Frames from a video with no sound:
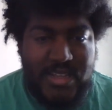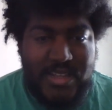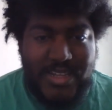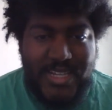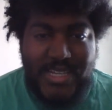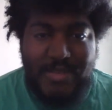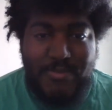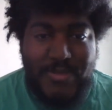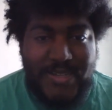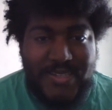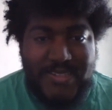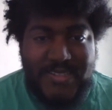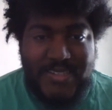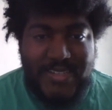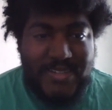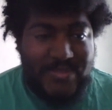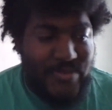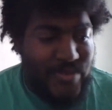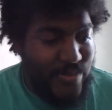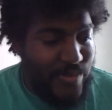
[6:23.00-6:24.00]
like
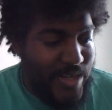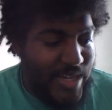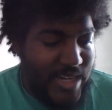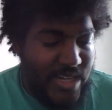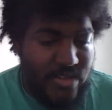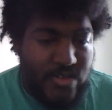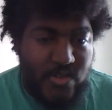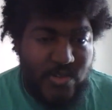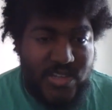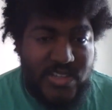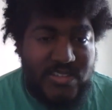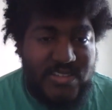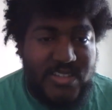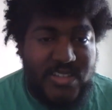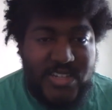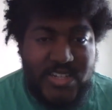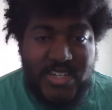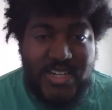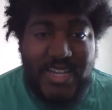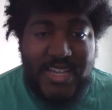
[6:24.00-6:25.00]
myself, do not
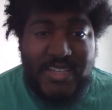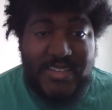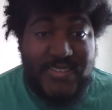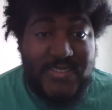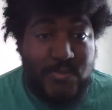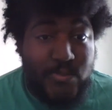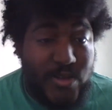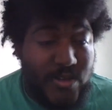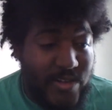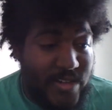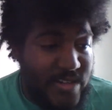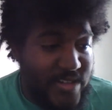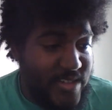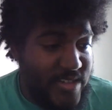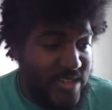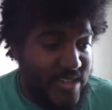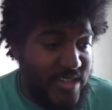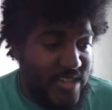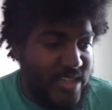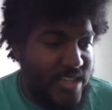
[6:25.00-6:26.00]
trust Shaka Smart to,
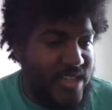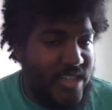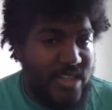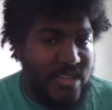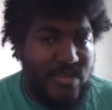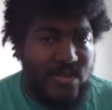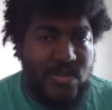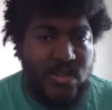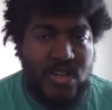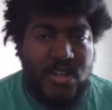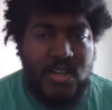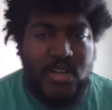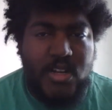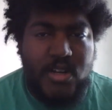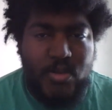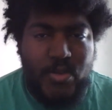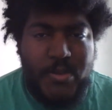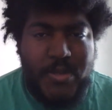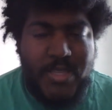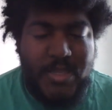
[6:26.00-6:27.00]
you know,
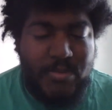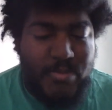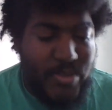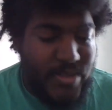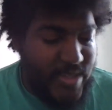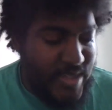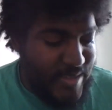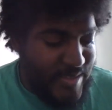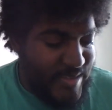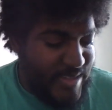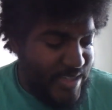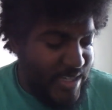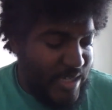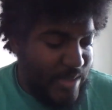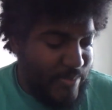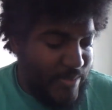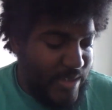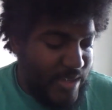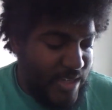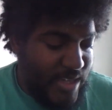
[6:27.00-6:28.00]
really put this
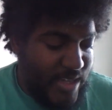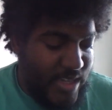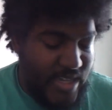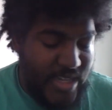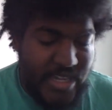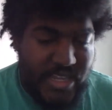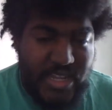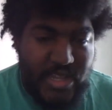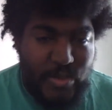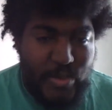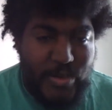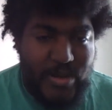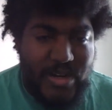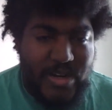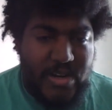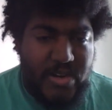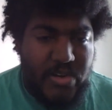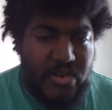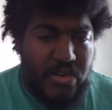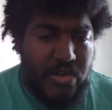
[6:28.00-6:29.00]
team
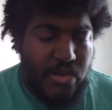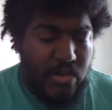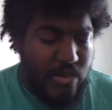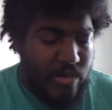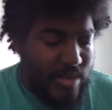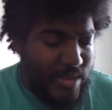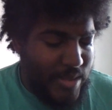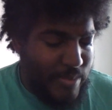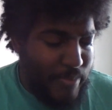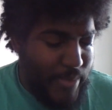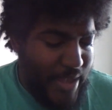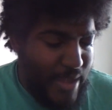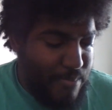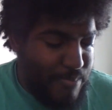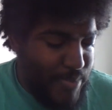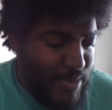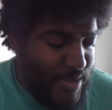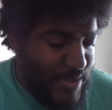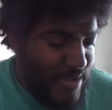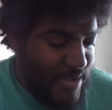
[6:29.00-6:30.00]
anywhere on the
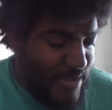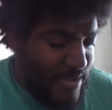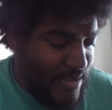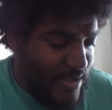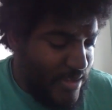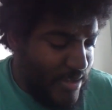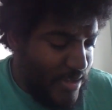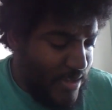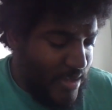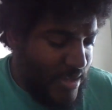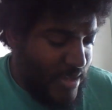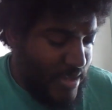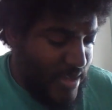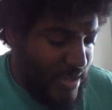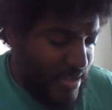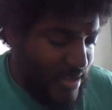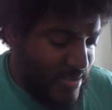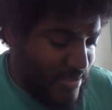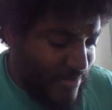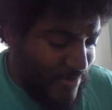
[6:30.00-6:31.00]
map.
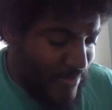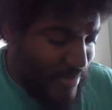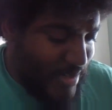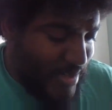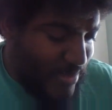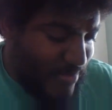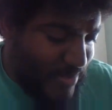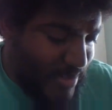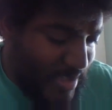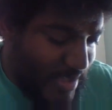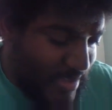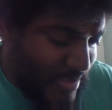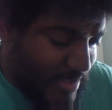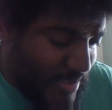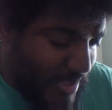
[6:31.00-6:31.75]
And so I don't think it's